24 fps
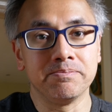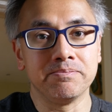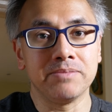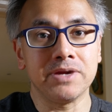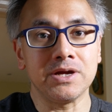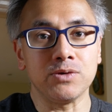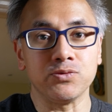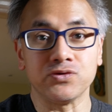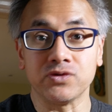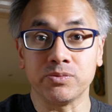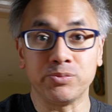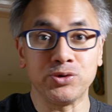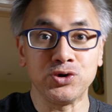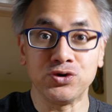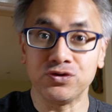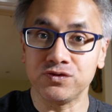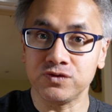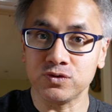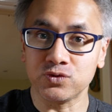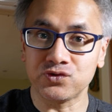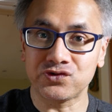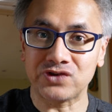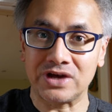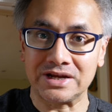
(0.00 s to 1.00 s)
It was a
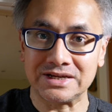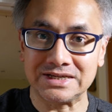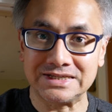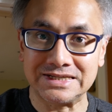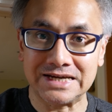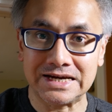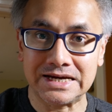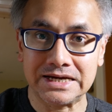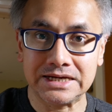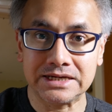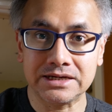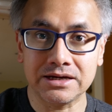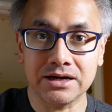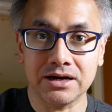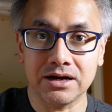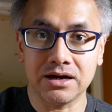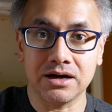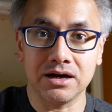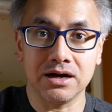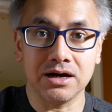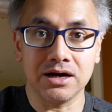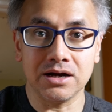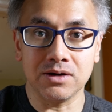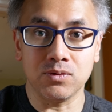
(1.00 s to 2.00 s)
beautiful sunny day.
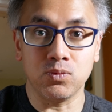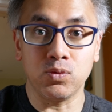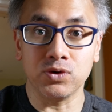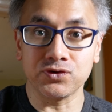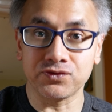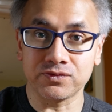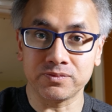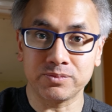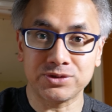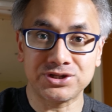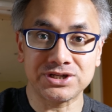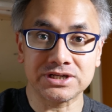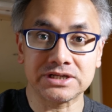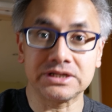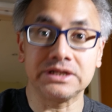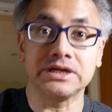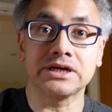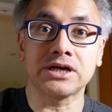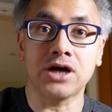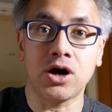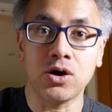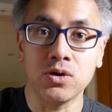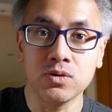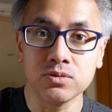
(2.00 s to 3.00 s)
It wasn't
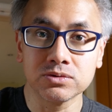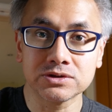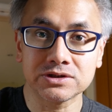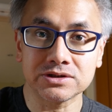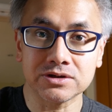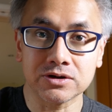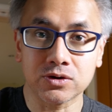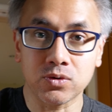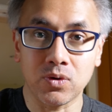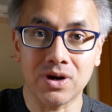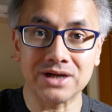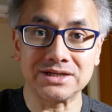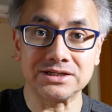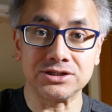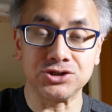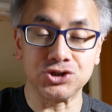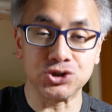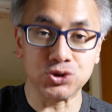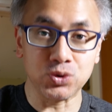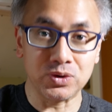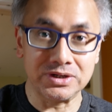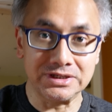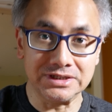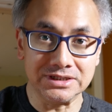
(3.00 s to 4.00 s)
particularly cold, so quite
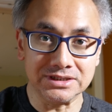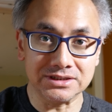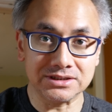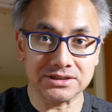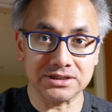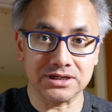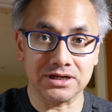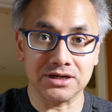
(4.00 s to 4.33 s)
enjoyed it.